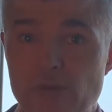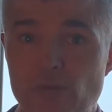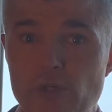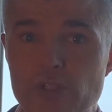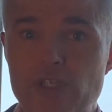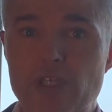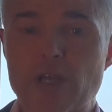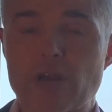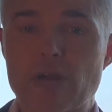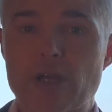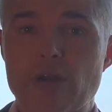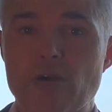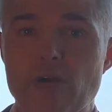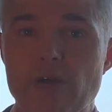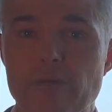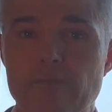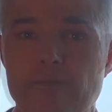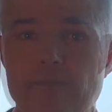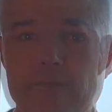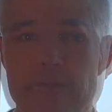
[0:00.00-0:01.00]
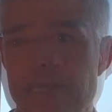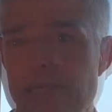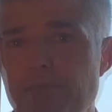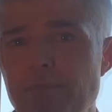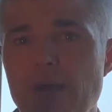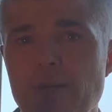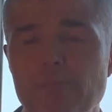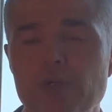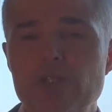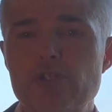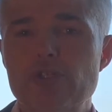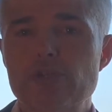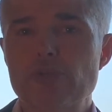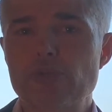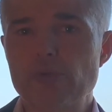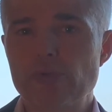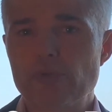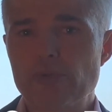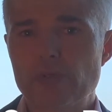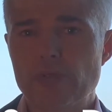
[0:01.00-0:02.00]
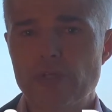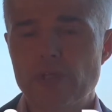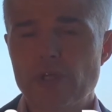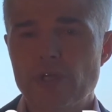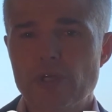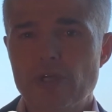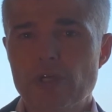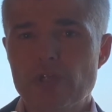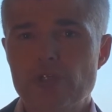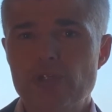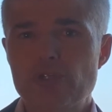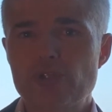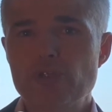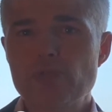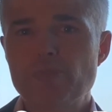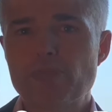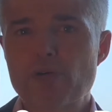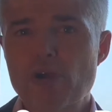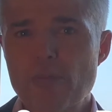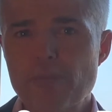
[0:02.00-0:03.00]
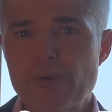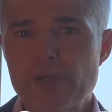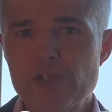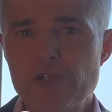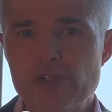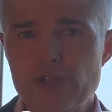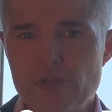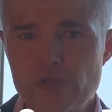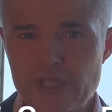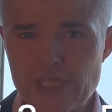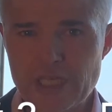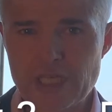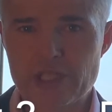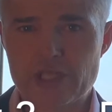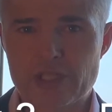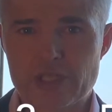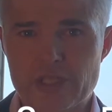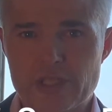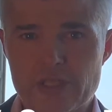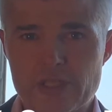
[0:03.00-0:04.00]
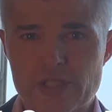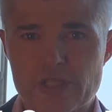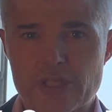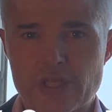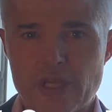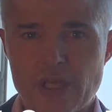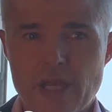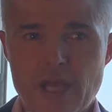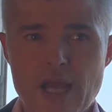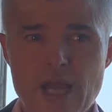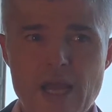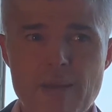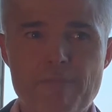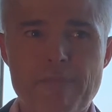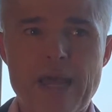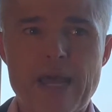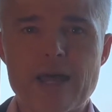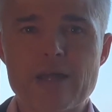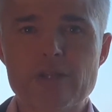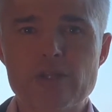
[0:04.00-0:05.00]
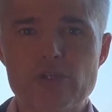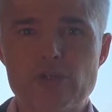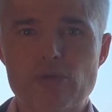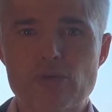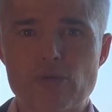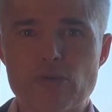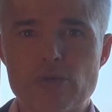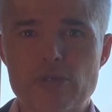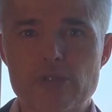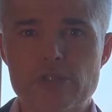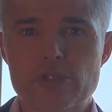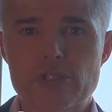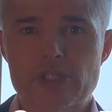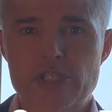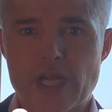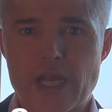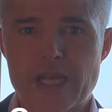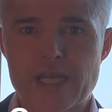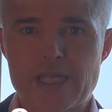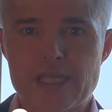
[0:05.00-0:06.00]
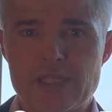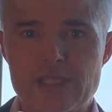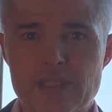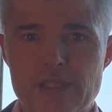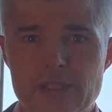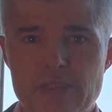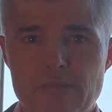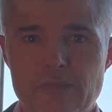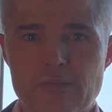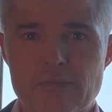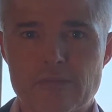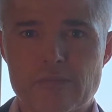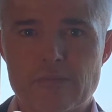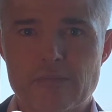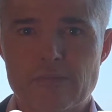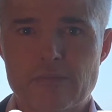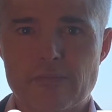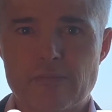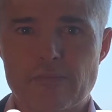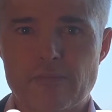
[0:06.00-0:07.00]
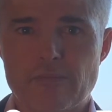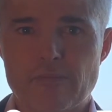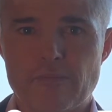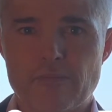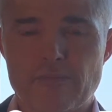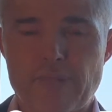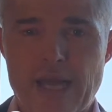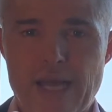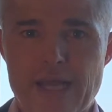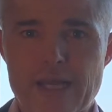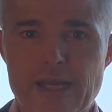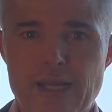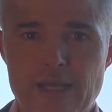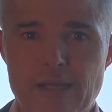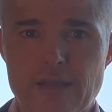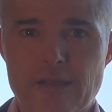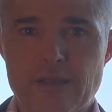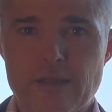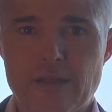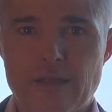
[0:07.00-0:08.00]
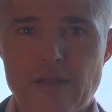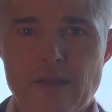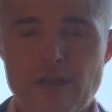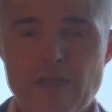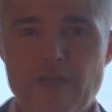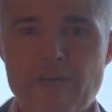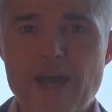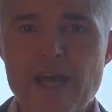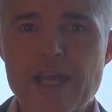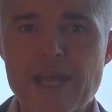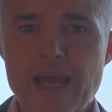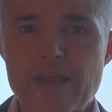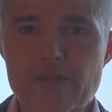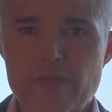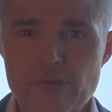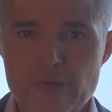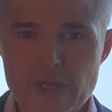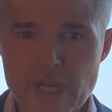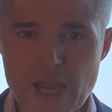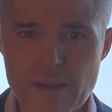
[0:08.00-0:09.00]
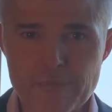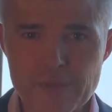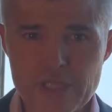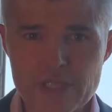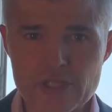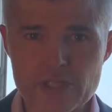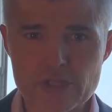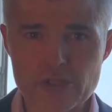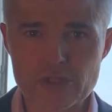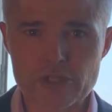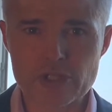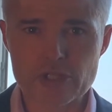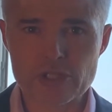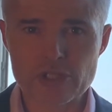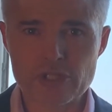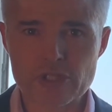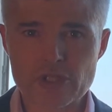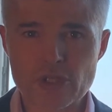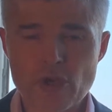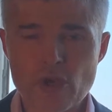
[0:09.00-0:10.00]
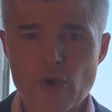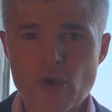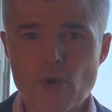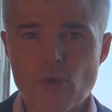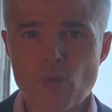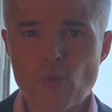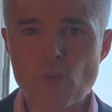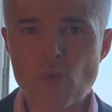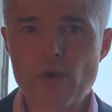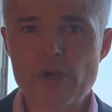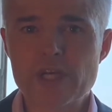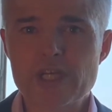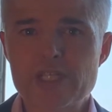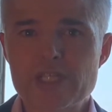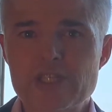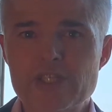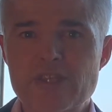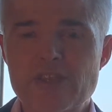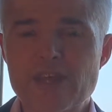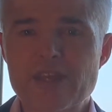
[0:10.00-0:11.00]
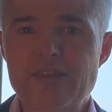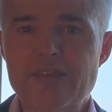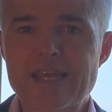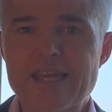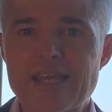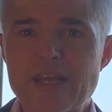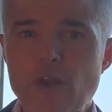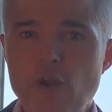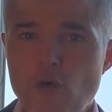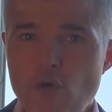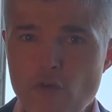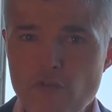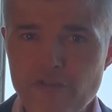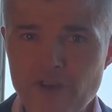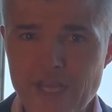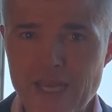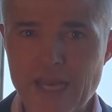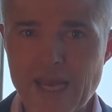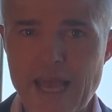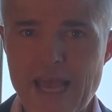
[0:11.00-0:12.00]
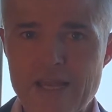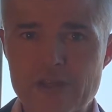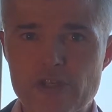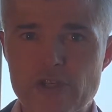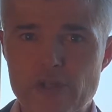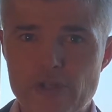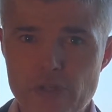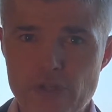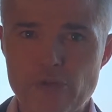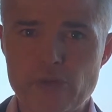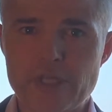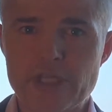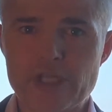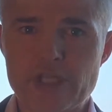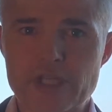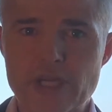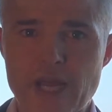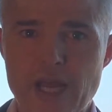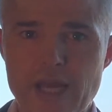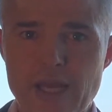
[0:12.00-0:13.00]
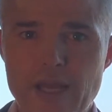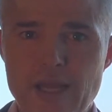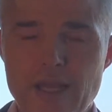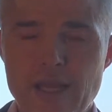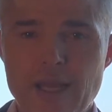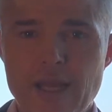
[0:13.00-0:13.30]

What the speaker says: what's going on. Tip number 2, do proper due diligence about your Chinese partner. Find out through company searches what it is that they're lawfully allowed to do in China,